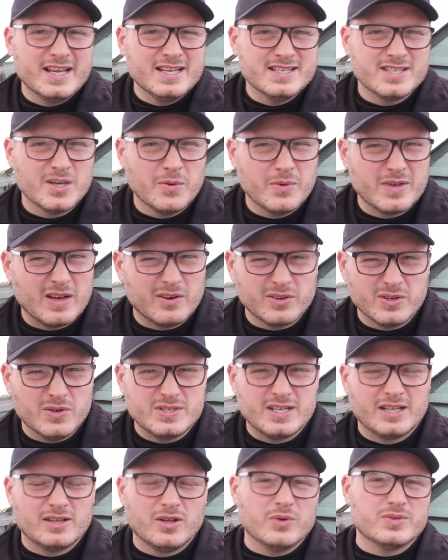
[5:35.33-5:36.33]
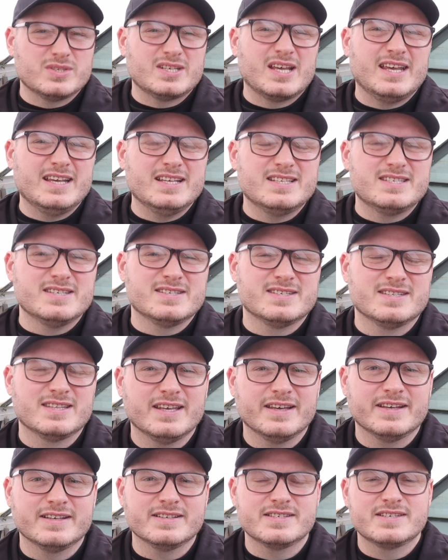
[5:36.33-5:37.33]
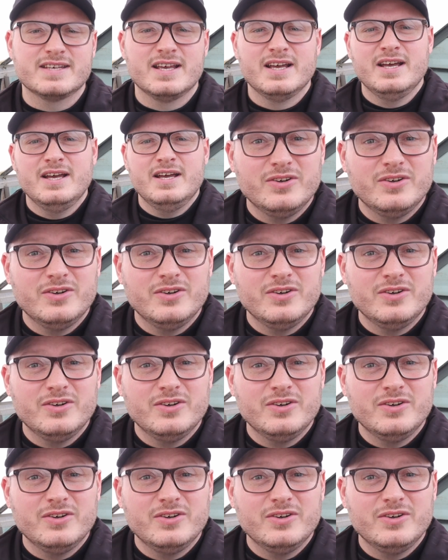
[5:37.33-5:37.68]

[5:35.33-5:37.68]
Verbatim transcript: easier without using loads of heaters and things.